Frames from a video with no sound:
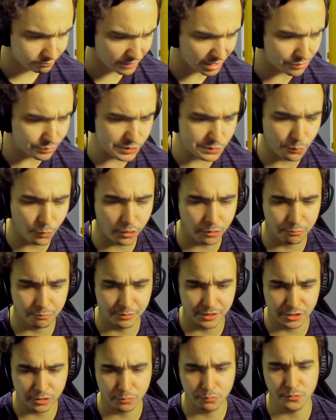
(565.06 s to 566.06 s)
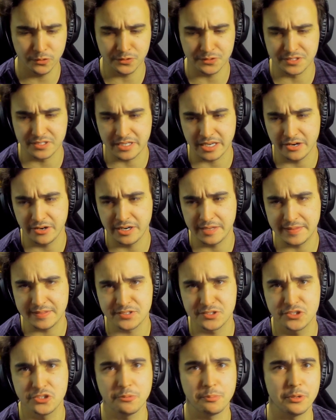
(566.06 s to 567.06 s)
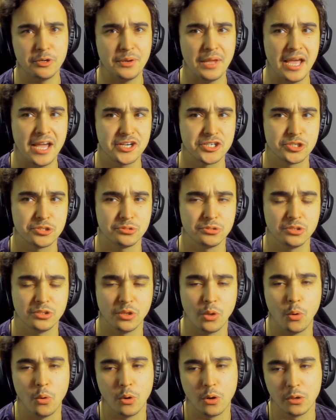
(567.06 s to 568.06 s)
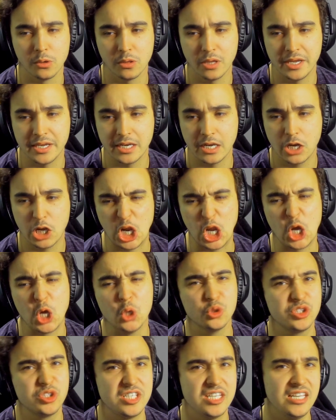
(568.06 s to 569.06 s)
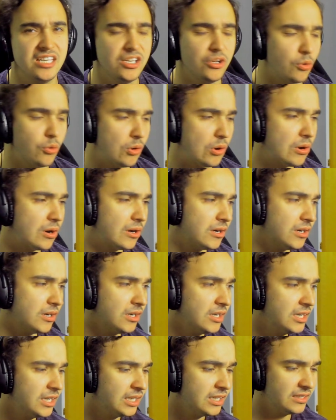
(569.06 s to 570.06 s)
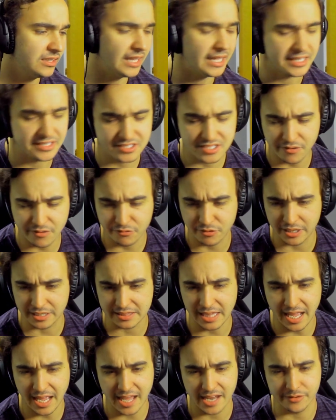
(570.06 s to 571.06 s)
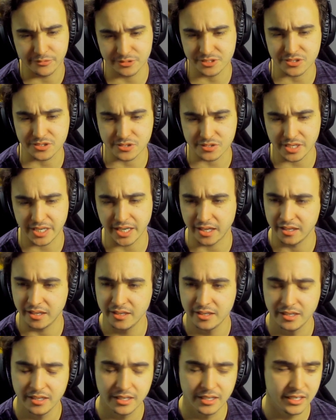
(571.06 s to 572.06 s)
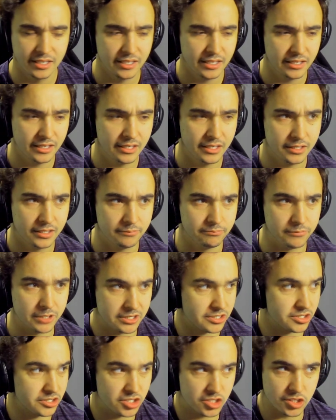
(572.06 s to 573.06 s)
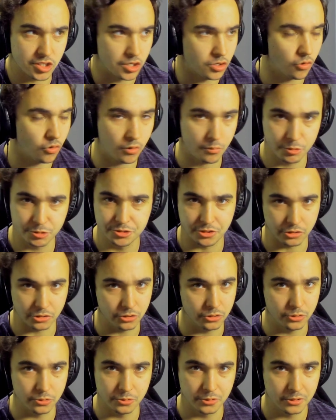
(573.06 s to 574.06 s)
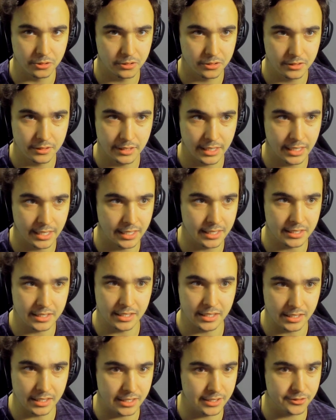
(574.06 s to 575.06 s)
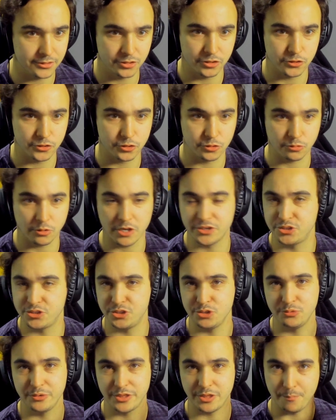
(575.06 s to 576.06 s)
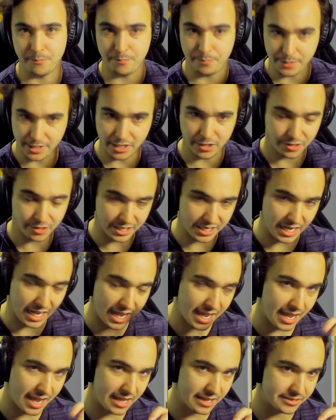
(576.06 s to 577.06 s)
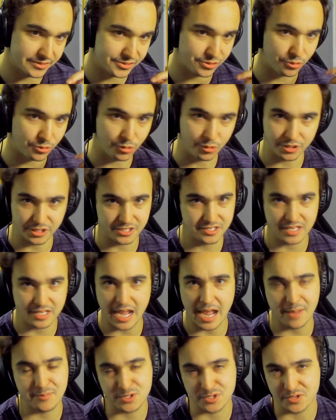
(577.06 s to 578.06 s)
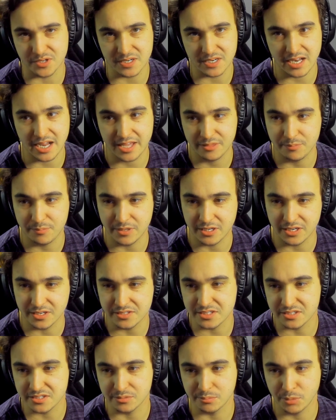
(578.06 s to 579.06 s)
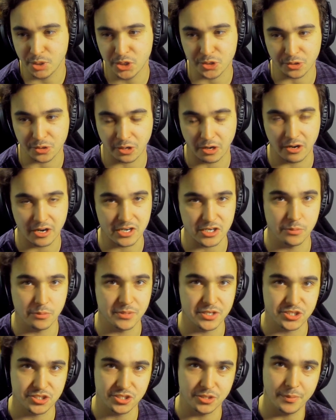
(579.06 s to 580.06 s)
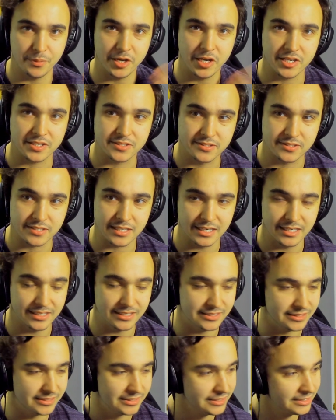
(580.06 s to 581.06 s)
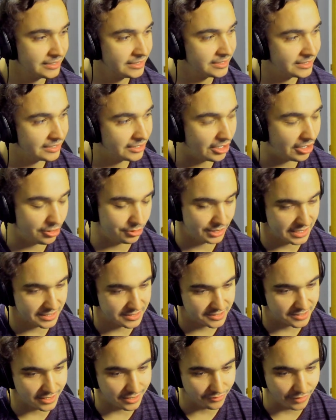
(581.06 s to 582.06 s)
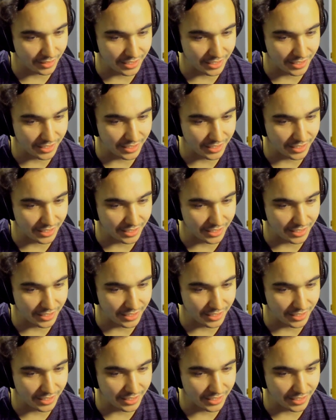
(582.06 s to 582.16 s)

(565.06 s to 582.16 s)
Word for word: It was more real world scary than supernatural or like culty or like stuff like that. It was just like, this is just a normal dude and he either drugs you with a beer he has or he stabs you to death because he's a murderer and you missed your bus and all that stuff.